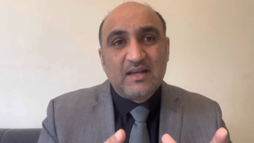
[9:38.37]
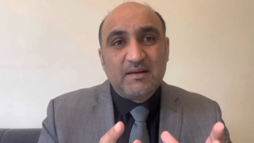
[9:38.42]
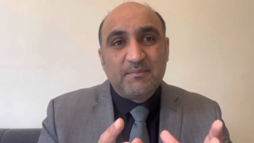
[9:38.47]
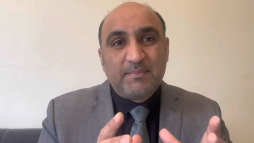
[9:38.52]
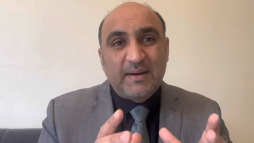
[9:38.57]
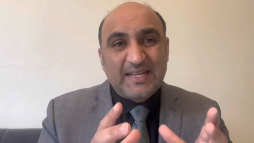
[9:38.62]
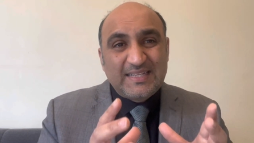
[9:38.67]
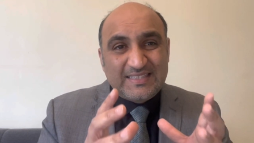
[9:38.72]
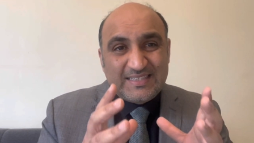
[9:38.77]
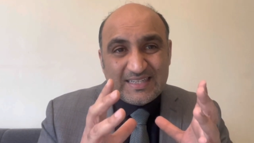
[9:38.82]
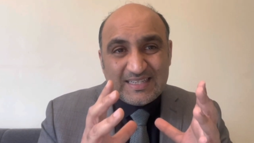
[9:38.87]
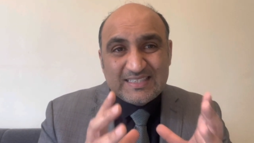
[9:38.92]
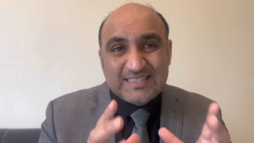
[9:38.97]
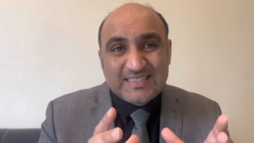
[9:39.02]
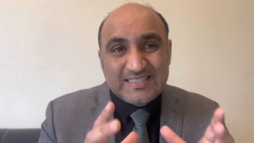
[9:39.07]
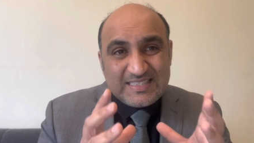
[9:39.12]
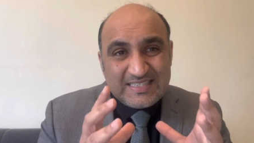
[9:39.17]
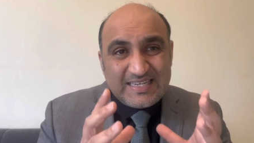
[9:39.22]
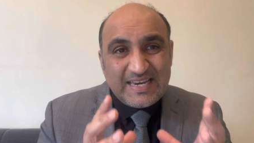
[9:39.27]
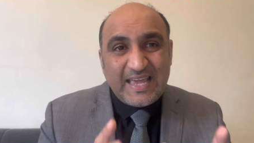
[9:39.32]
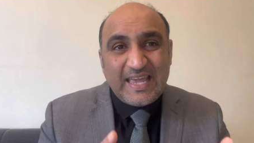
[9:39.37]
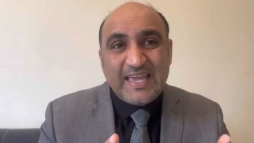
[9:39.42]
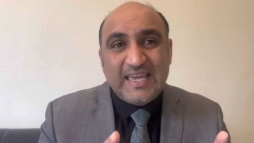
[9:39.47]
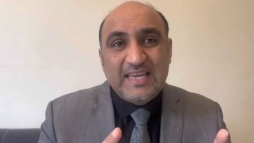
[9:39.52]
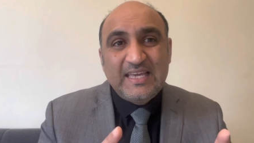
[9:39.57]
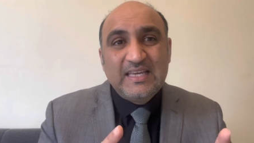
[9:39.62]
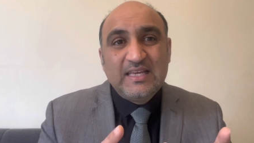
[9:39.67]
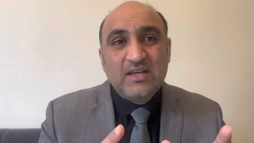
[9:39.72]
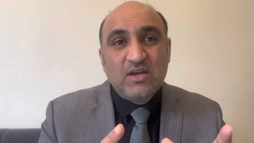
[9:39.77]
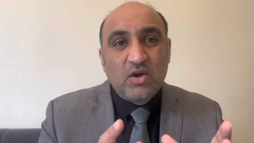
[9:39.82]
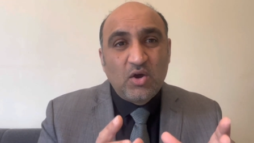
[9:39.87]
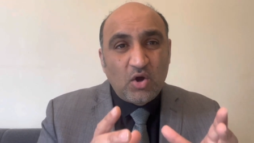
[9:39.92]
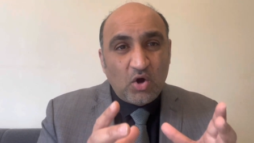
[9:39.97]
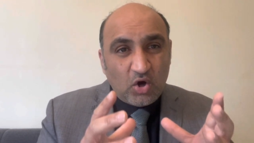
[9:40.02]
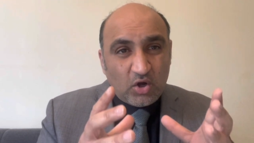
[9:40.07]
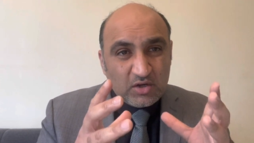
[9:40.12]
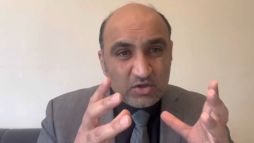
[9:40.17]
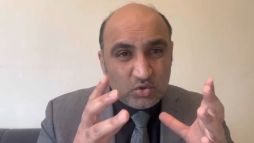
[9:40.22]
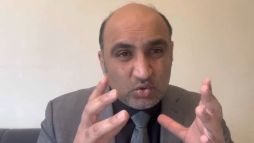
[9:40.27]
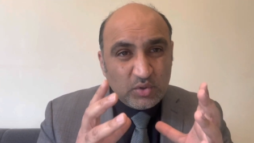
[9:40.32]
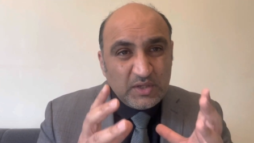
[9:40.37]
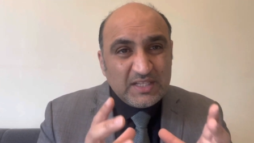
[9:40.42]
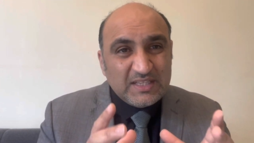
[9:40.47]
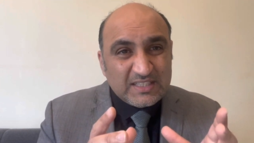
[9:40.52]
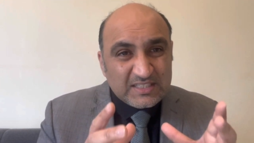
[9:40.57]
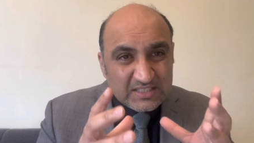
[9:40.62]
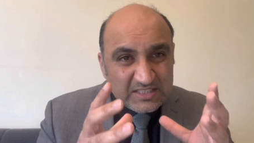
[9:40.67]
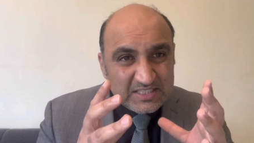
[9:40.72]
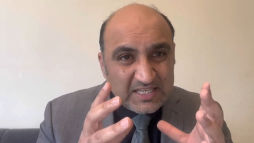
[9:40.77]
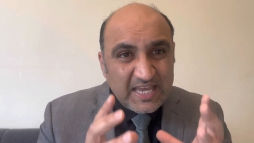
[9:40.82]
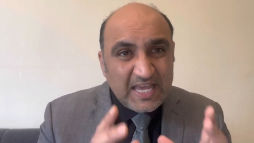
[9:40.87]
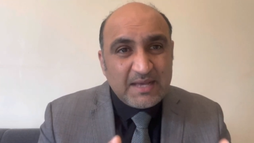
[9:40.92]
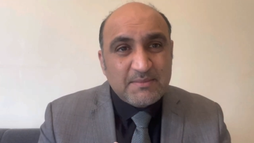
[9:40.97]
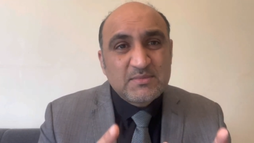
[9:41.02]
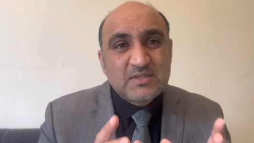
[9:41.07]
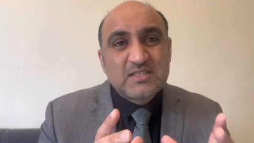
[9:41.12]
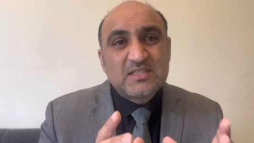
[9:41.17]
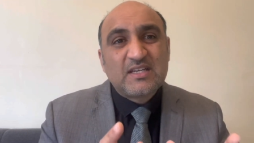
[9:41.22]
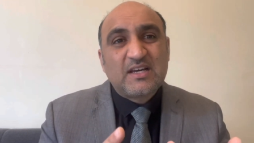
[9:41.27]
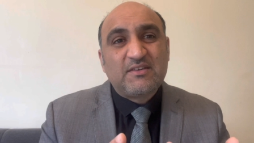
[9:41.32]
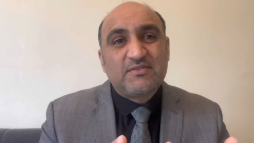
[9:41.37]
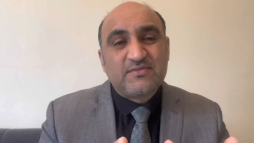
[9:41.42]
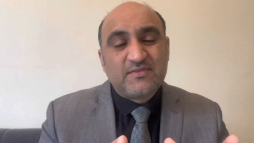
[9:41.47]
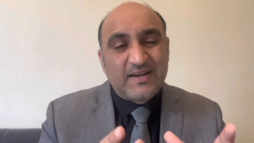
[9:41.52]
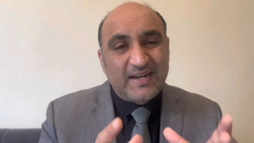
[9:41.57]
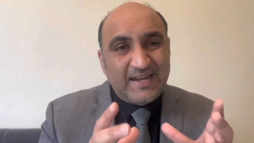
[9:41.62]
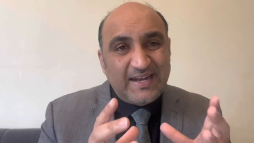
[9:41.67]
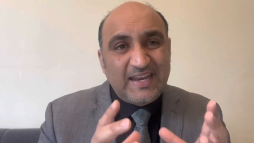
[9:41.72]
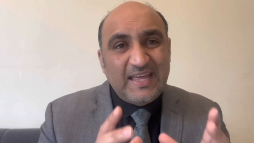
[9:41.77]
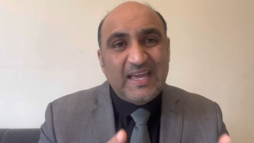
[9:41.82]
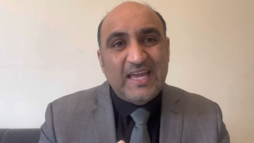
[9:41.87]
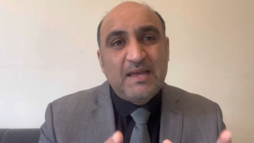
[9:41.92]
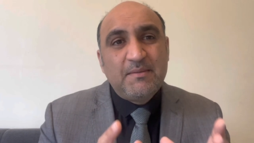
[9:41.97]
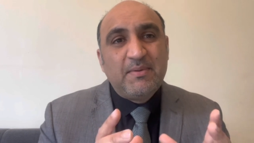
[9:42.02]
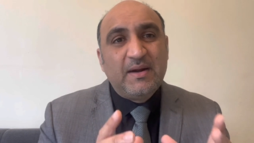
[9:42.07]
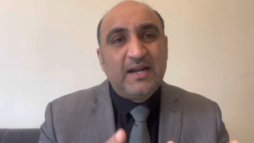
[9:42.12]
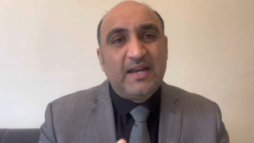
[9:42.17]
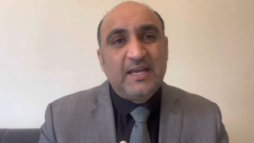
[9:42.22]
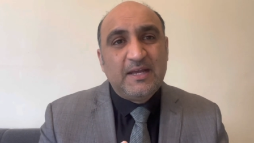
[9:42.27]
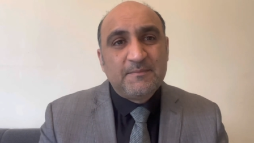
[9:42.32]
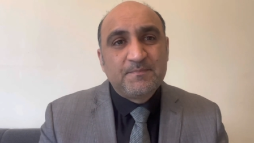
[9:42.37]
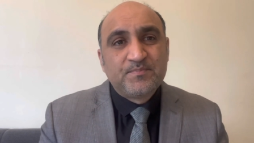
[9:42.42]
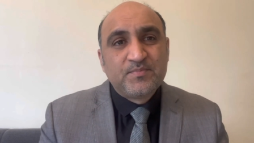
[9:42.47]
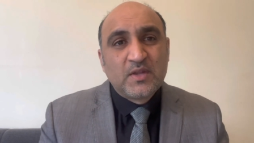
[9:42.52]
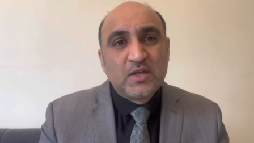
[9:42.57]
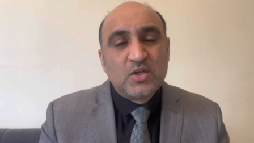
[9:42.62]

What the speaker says: by just staying or doing the same stuff day by day.